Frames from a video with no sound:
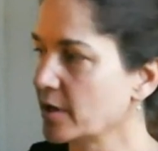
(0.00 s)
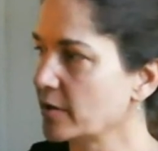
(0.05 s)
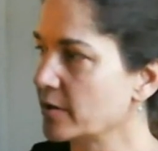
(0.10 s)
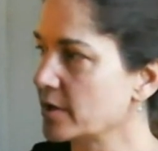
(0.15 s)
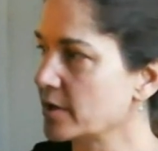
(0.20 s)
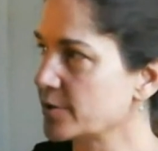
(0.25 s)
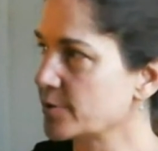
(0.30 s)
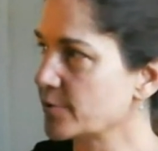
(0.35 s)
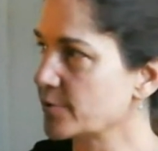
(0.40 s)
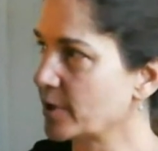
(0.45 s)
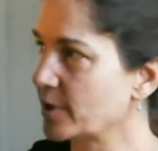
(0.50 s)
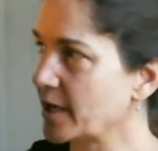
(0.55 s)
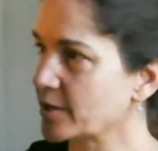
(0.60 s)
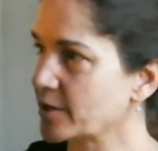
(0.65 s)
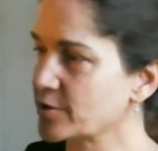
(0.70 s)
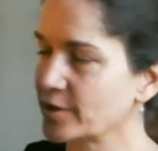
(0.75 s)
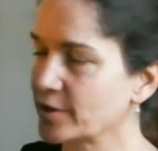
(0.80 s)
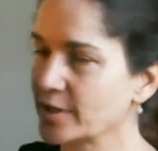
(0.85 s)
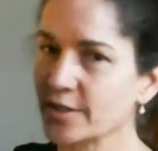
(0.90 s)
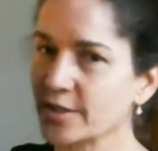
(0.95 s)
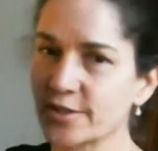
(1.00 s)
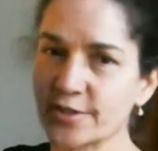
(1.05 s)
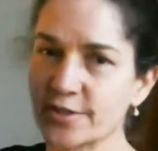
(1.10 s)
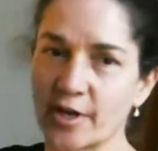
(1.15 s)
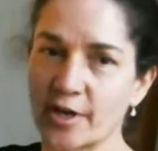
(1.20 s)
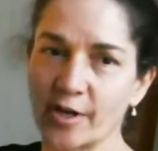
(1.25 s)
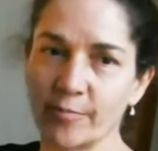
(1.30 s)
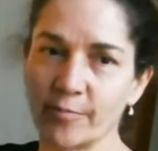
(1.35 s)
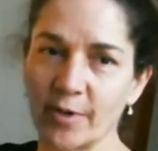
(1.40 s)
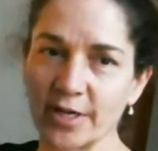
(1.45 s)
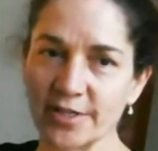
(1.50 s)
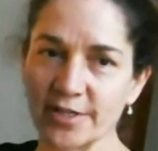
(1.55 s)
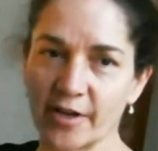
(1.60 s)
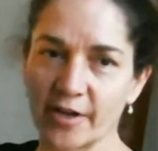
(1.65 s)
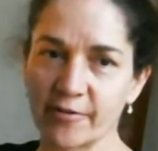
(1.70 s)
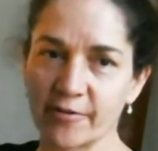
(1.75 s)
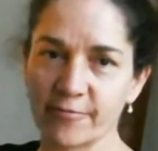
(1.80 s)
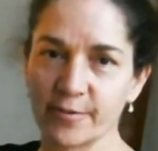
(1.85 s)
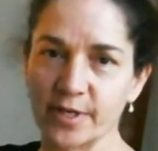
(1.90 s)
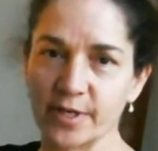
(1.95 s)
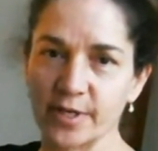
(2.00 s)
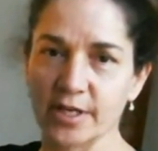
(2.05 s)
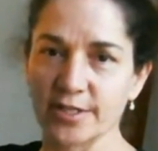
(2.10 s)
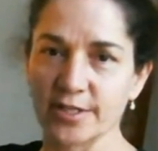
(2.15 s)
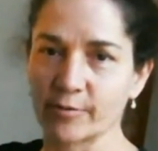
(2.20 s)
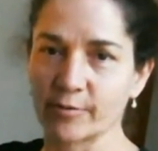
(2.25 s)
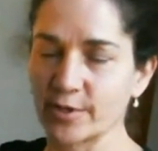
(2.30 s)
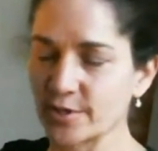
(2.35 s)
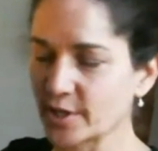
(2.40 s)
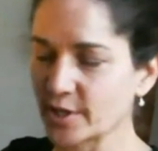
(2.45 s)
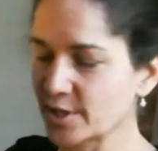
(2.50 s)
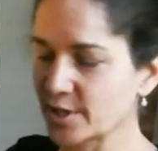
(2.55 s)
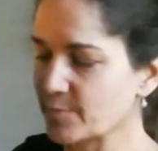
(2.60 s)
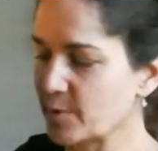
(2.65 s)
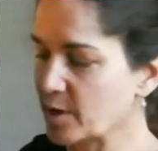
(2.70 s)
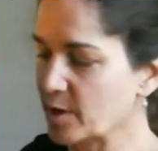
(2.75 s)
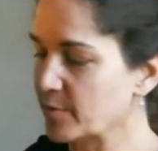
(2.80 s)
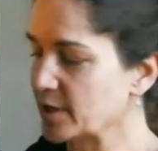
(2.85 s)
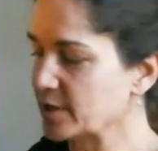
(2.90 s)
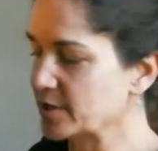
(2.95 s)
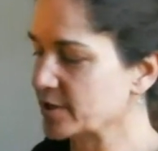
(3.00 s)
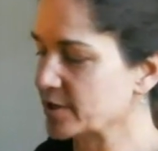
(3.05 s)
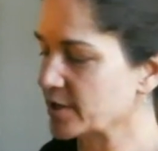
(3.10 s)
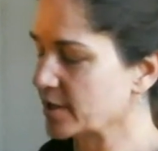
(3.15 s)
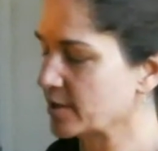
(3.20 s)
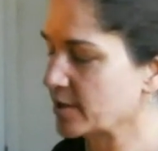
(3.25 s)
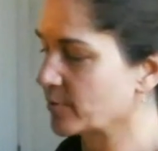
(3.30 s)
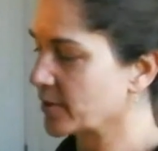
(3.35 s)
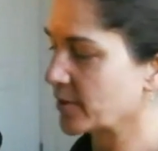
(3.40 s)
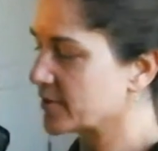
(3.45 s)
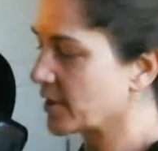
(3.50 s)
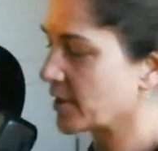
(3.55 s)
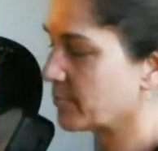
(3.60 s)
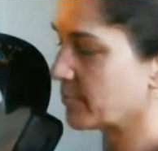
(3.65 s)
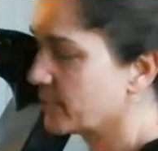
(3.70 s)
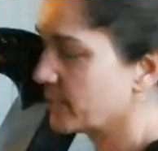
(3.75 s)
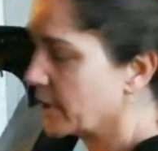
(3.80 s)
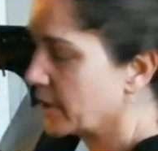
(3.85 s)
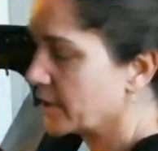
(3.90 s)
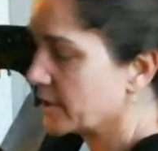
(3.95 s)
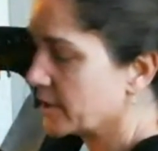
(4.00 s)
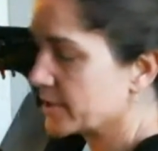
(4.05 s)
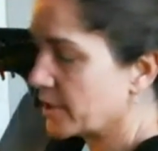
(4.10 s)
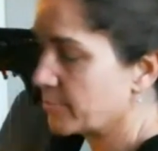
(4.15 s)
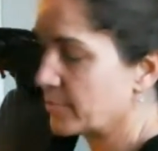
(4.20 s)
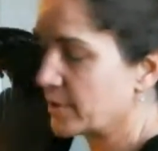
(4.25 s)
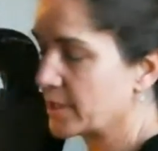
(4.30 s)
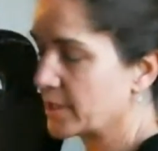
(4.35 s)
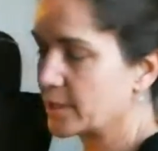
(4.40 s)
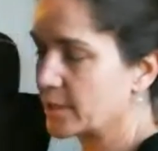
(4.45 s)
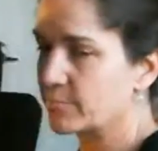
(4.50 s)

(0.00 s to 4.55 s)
This one I actually installed myself because I was experimenting with something,